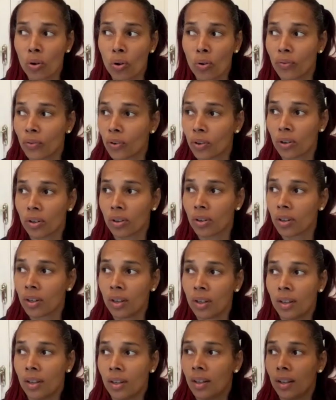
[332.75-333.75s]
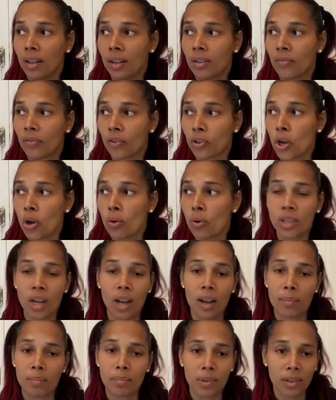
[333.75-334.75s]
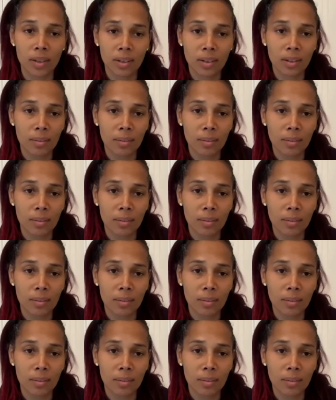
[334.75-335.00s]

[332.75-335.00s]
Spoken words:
for no time,